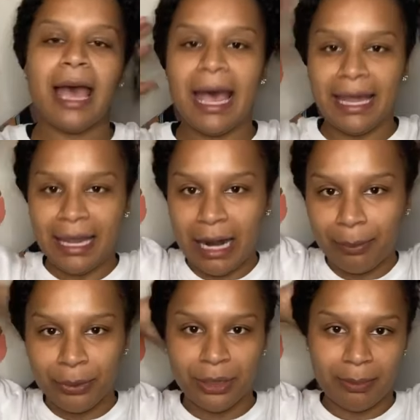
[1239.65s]
And then I'll
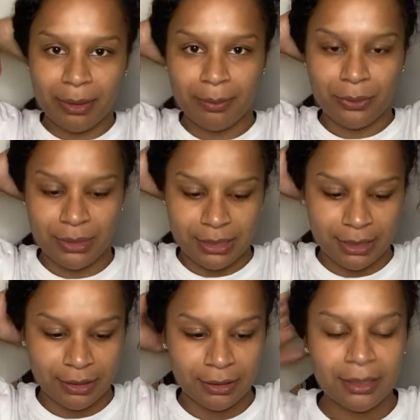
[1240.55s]
put it up in a
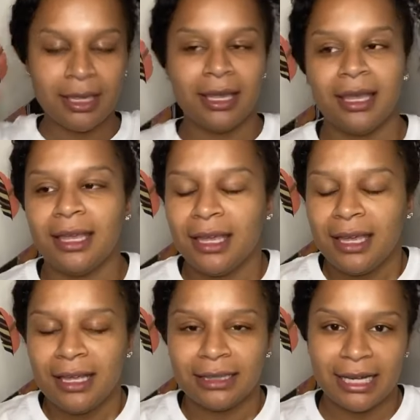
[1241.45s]
ponytail.
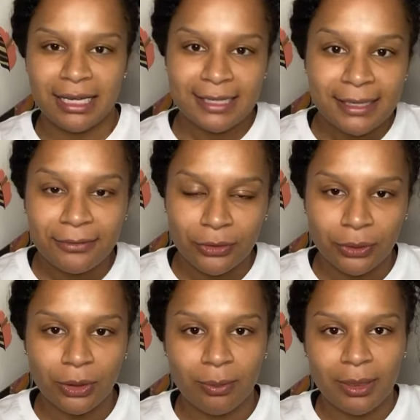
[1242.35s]
Let it sit for a
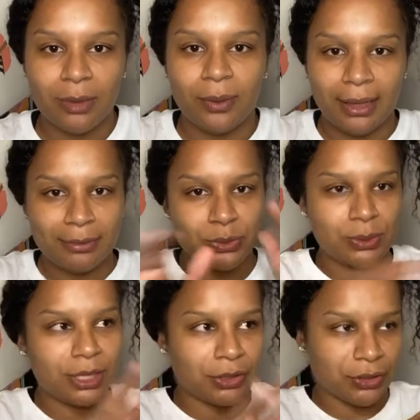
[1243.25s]
little bit while I'm doing
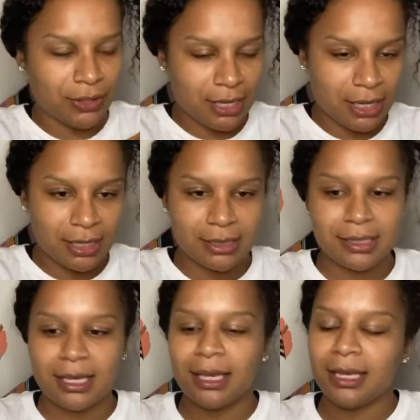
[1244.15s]
other things.
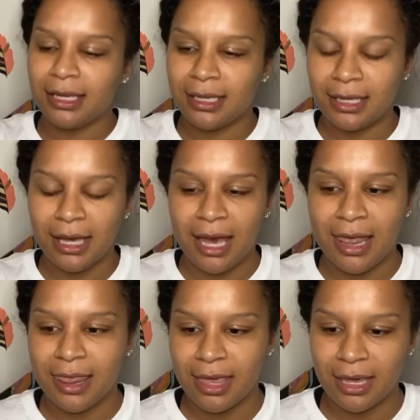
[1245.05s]

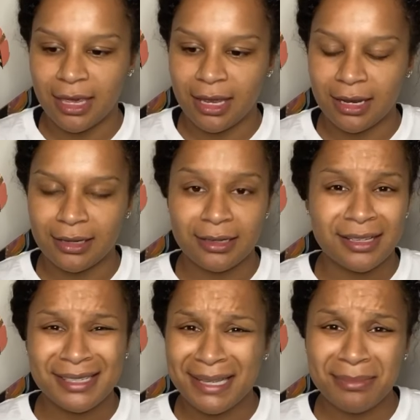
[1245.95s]
And then
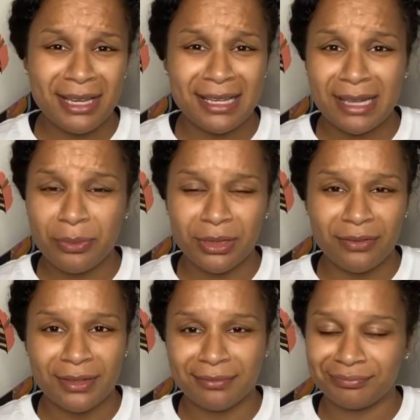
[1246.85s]
some days I won't
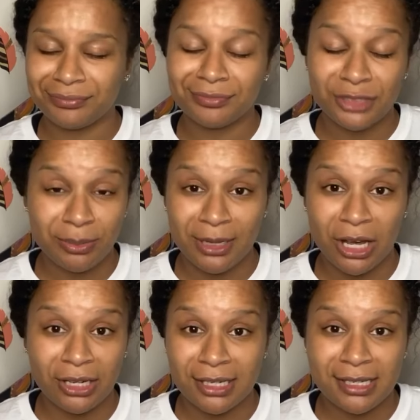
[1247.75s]
even, to be
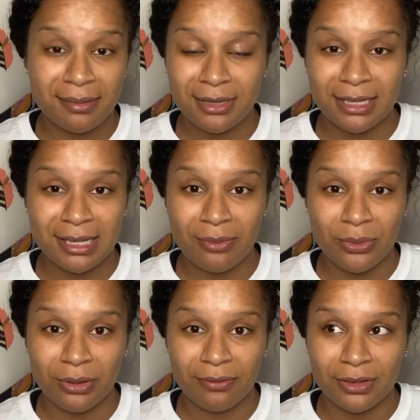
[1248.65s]
honest, some days I won't
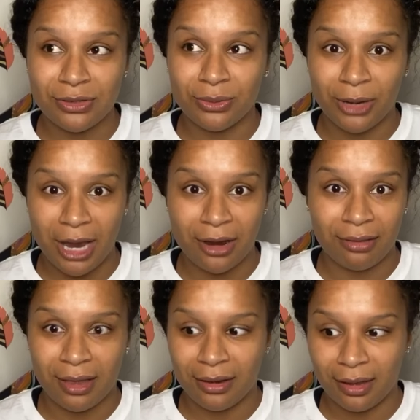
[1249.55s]
even do her hair
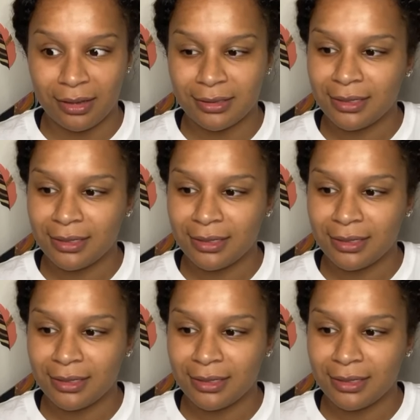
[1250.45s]
that night.